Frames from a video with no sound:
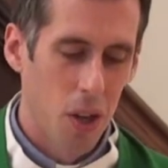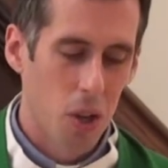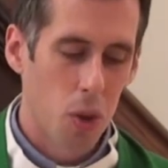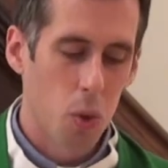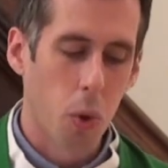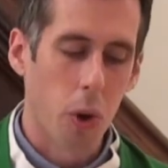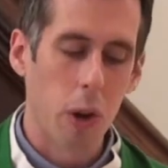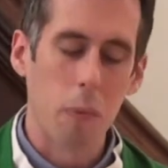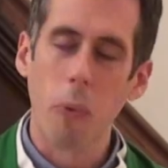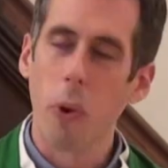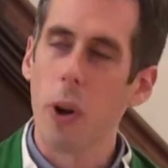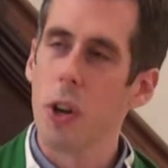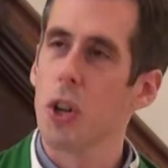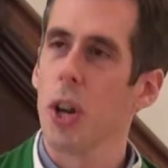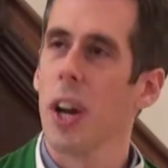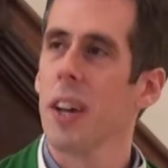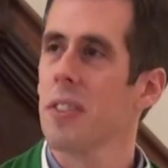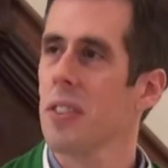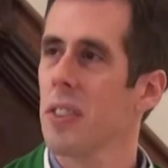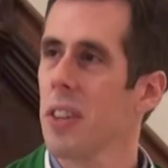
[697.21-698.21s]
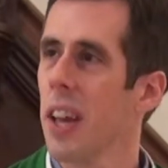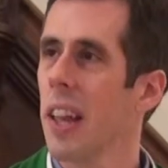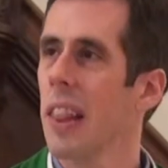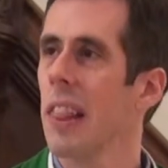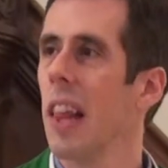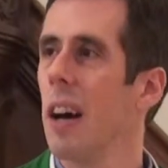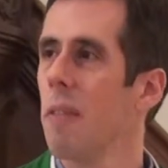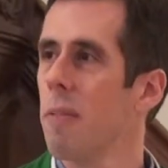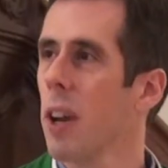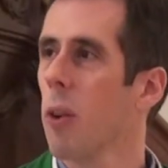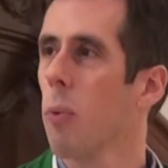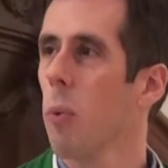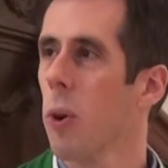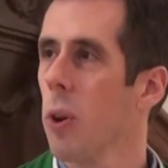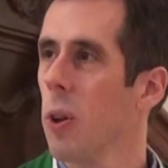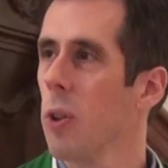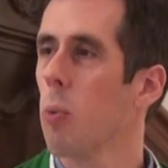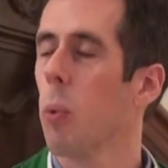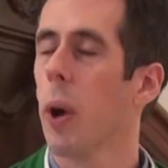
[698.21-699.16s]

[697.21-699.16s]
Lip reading: toward a more just and loving world